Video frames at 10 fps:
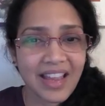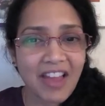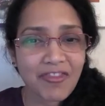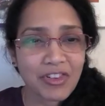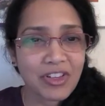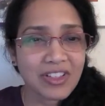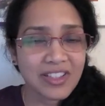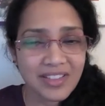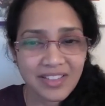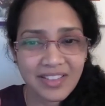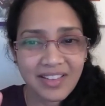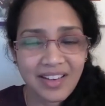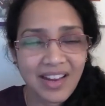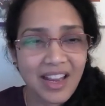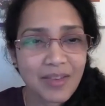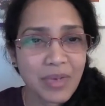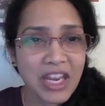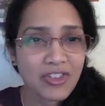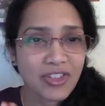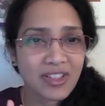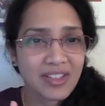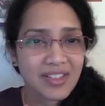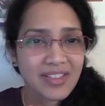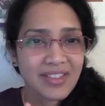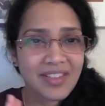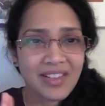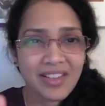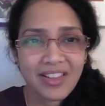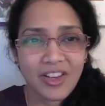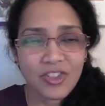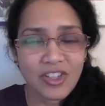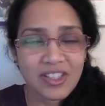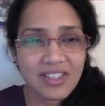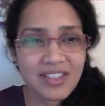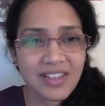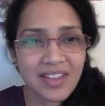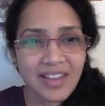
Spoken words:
effort and patience, they're just